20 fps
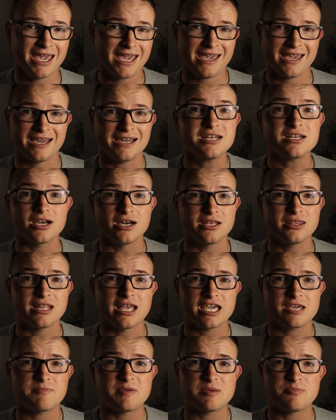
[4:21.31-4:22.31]
And
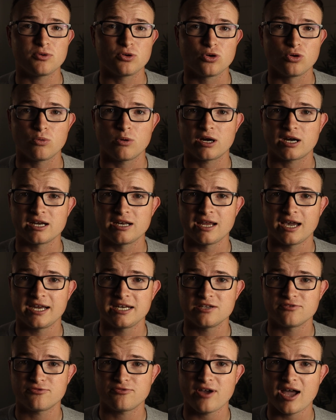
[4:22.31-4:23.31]
unlike people who work a
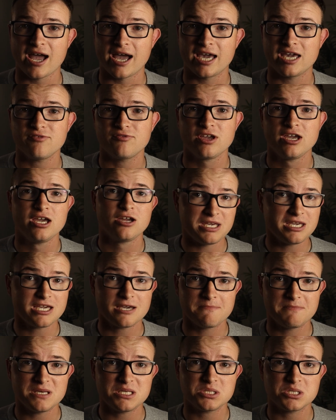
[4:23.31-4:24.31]
9 to 5, being
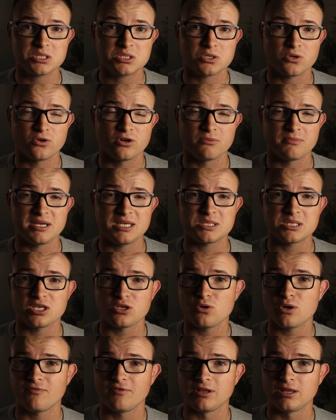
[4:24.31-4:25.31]
a business owner means that
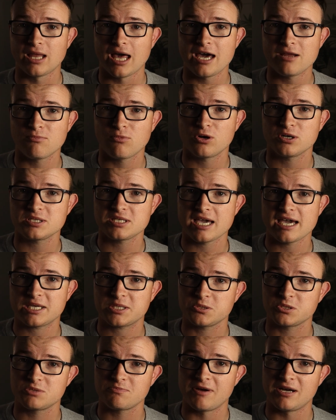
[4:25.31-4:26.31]
you have a lot more
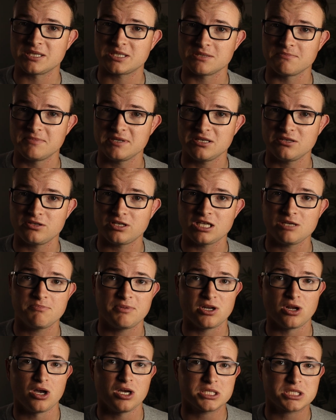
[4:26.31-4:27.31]
tax responsibility,
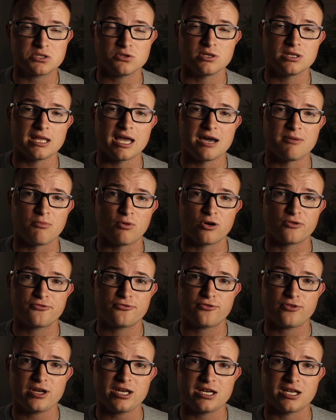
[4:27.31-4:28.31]
but also a lot more
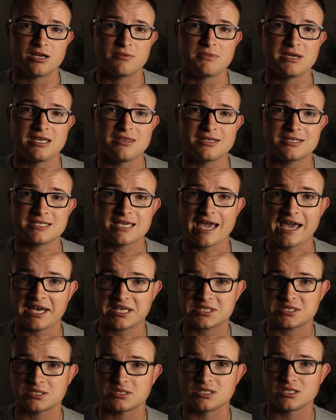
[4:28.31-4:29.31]
freedom in the
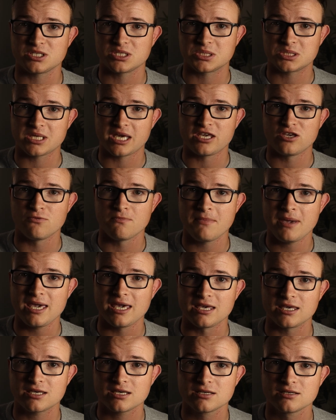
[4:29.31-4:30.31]
tax decisions that you
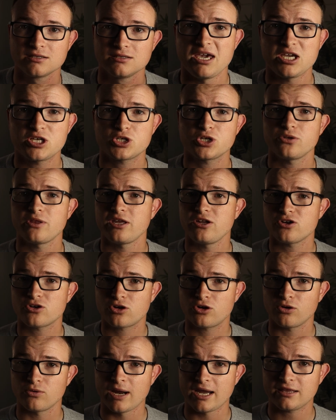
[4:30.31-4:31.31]
make. Make sure that you're
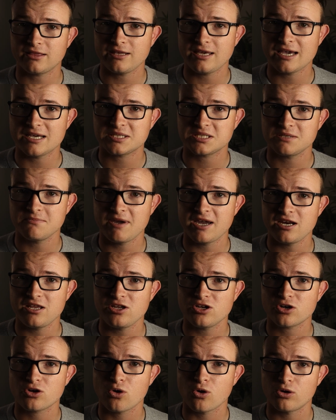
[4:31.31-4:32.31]
correctly estimating
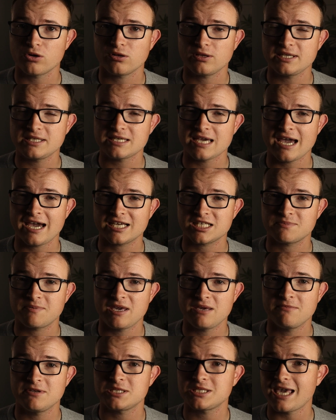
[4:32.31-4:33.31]
your quarterly tax
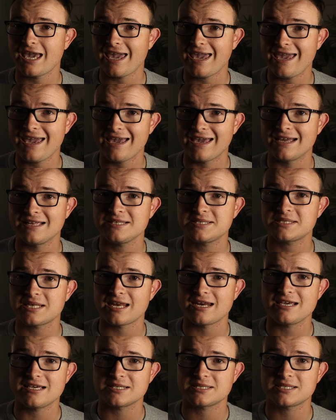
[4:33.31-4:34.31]
payments and
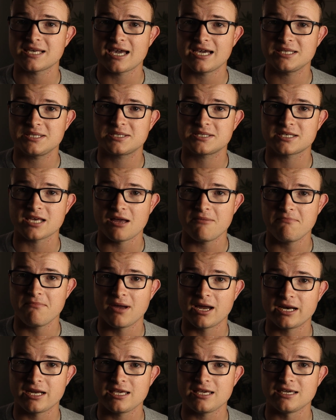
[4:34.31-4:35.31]
setting aside some
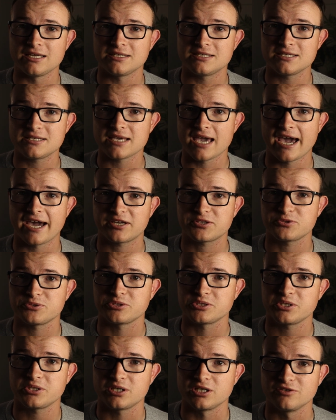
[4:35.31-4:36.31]
money into tax
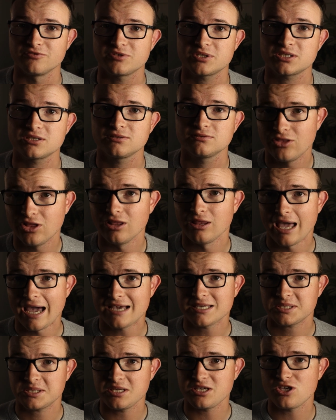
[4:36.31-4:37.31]
reserves. The
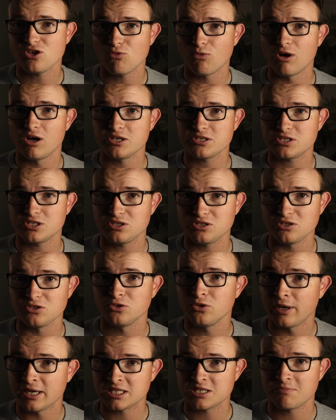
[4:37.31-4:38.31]
last thing you want to
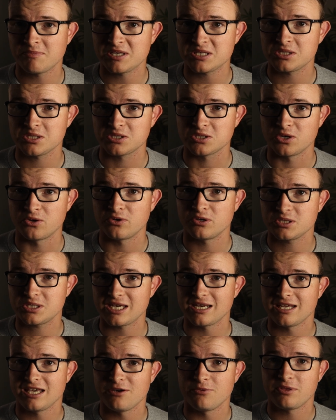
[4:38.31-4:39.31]
do as a business owner is
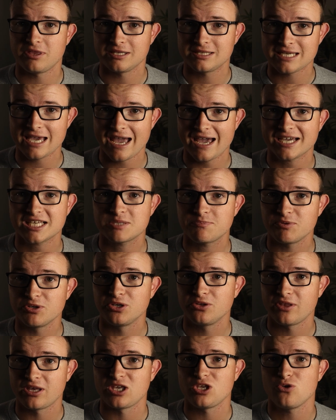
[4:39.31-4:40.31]
get hit with a tax
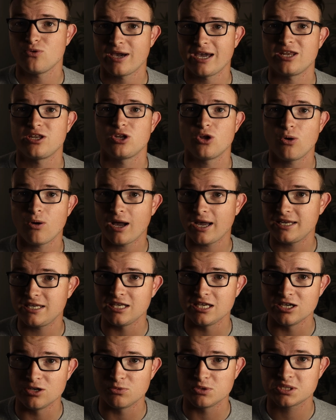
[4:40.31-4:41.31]
bill that you had no
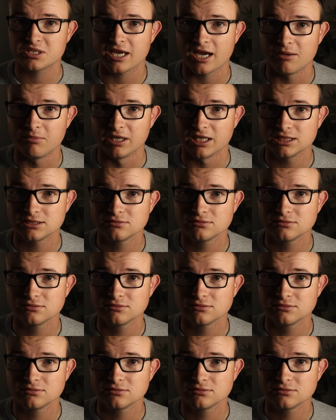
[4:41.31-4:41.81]
idea was coming.